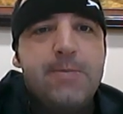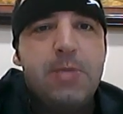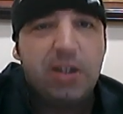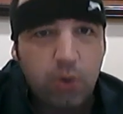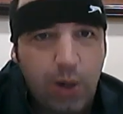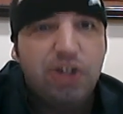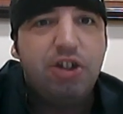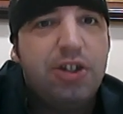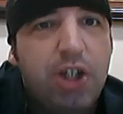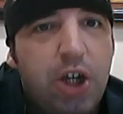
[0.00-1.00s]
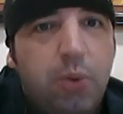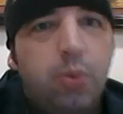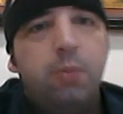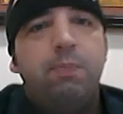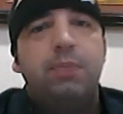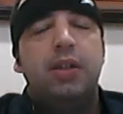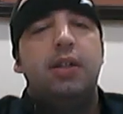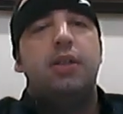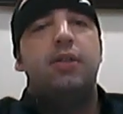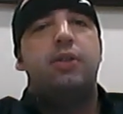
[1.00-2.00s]
That's question 2.
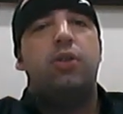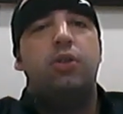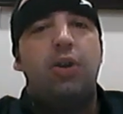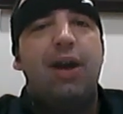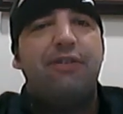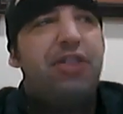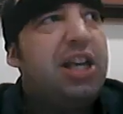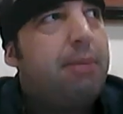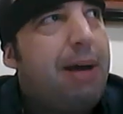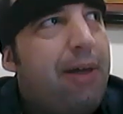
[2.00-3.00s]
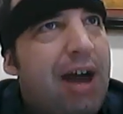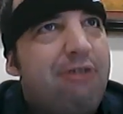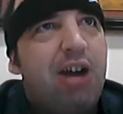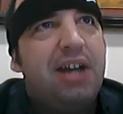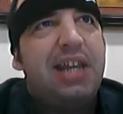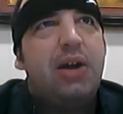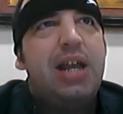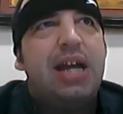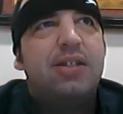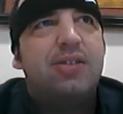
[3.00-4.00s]
So you have a think about that. Write down
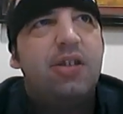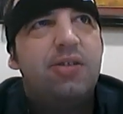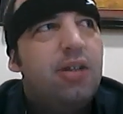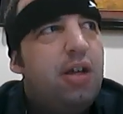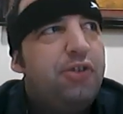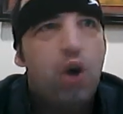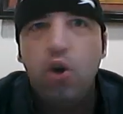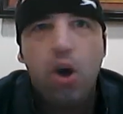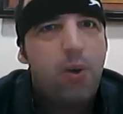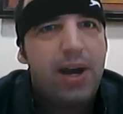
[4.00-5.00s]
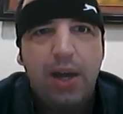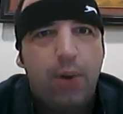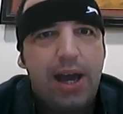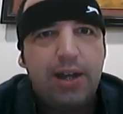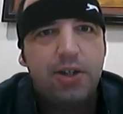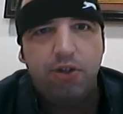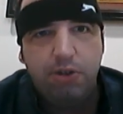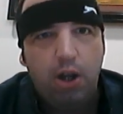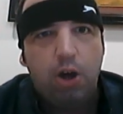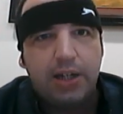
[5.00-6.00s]
the answers. Don't go anywhere because you're
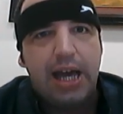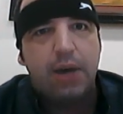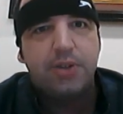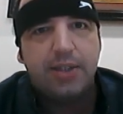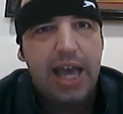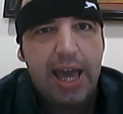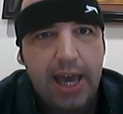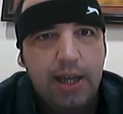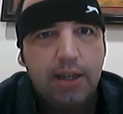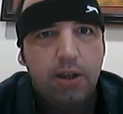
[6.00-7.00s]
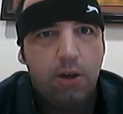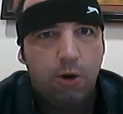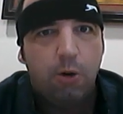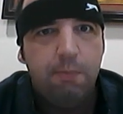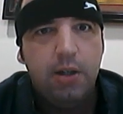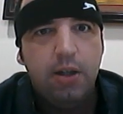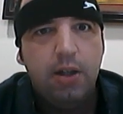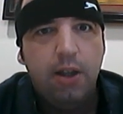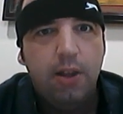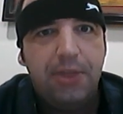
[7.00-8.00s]
under lockdown. Stay at home.
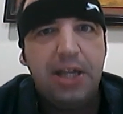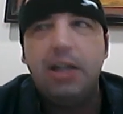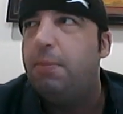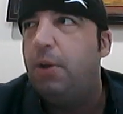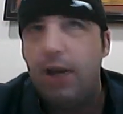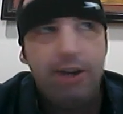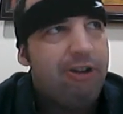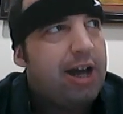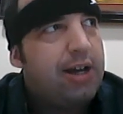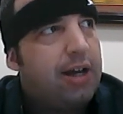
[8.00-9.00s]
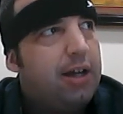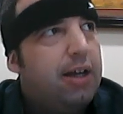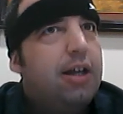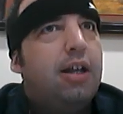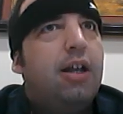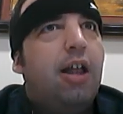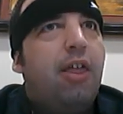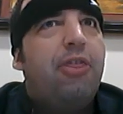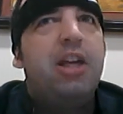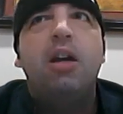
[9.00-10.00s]
Think about it, right?
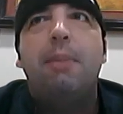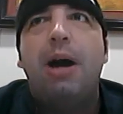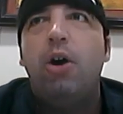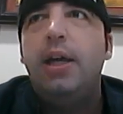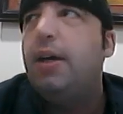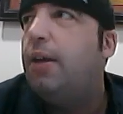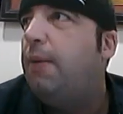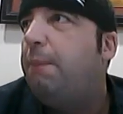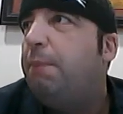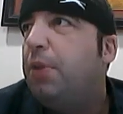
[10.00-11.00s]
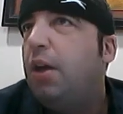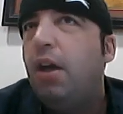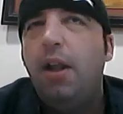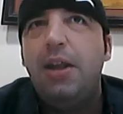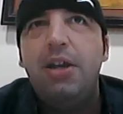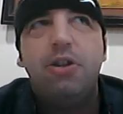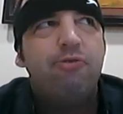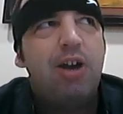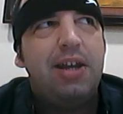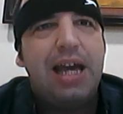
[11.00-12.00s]
Think about it. And then you
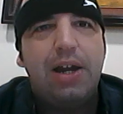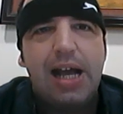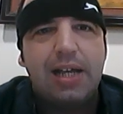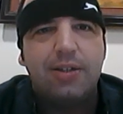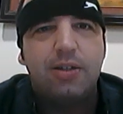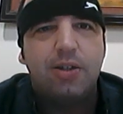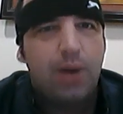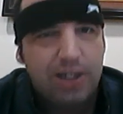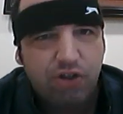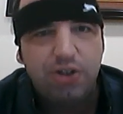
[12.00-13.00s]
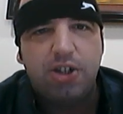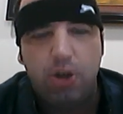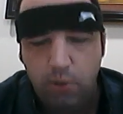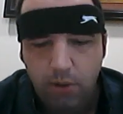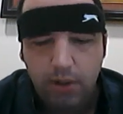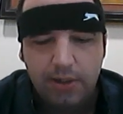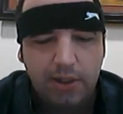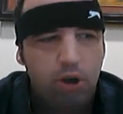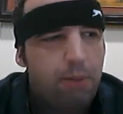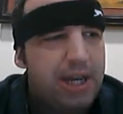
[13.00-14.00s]
can write down the answer to question 2. So
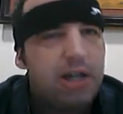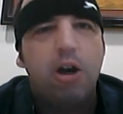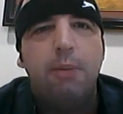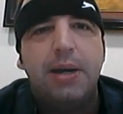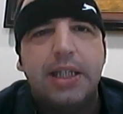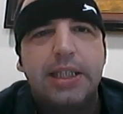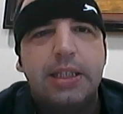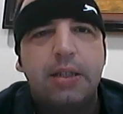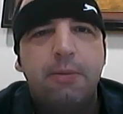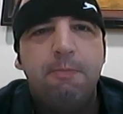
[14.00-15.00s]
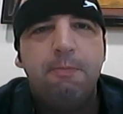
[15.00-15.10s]
Dominic Cummings.